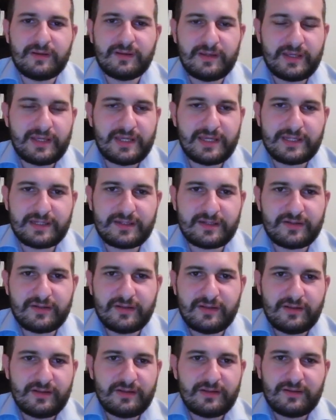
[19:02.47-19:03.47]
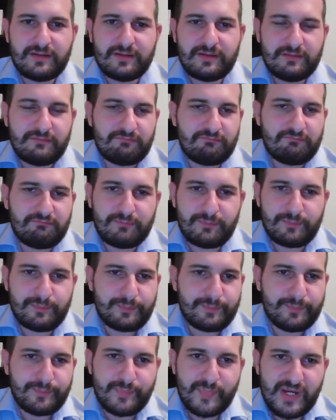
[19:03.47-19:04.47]
And
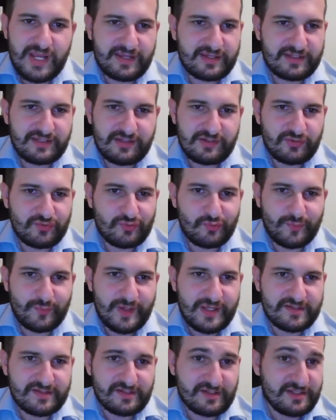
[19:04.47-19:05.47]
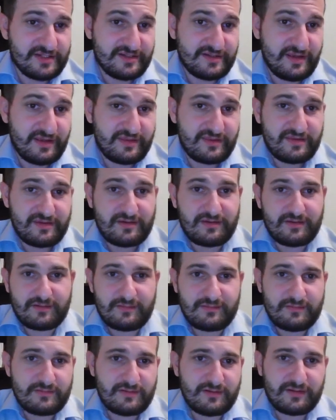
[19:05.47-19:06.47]
black can do basically nothing.
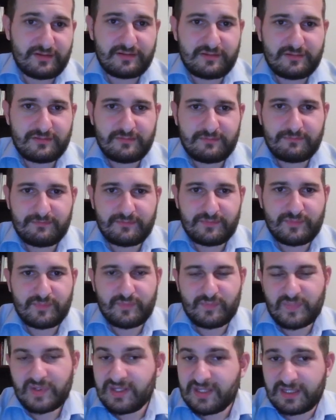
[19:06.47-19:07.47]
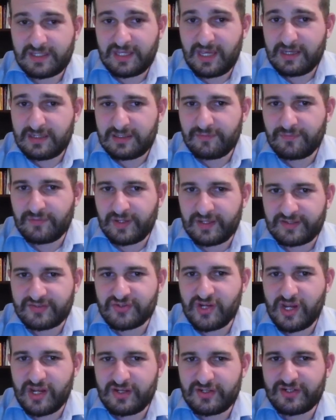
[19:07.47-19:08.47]
Like, he can't even
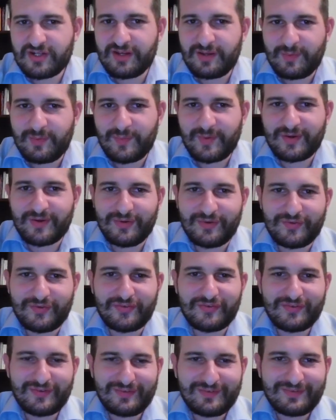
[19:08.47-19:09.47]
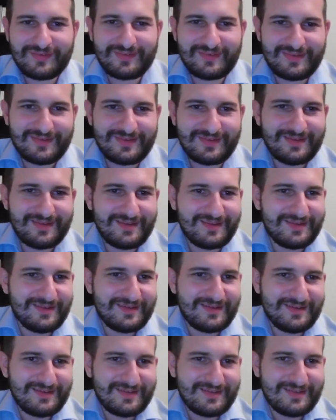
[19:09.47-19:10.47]
exchange here because
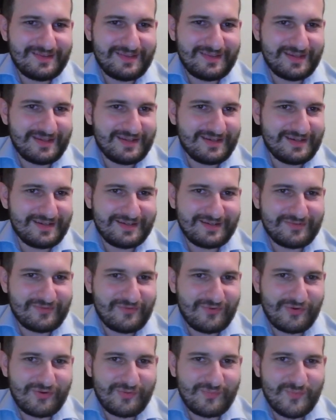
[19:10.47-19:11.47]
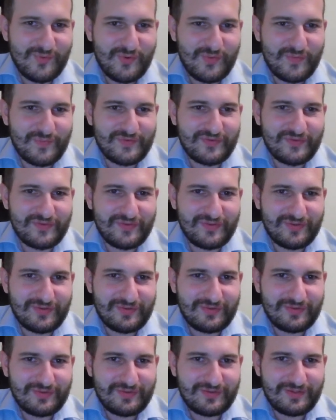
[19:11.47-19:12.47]
then rook moves,
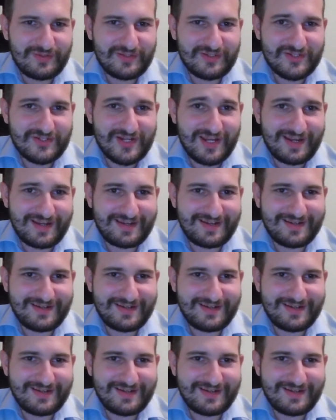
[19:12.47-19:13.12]
check,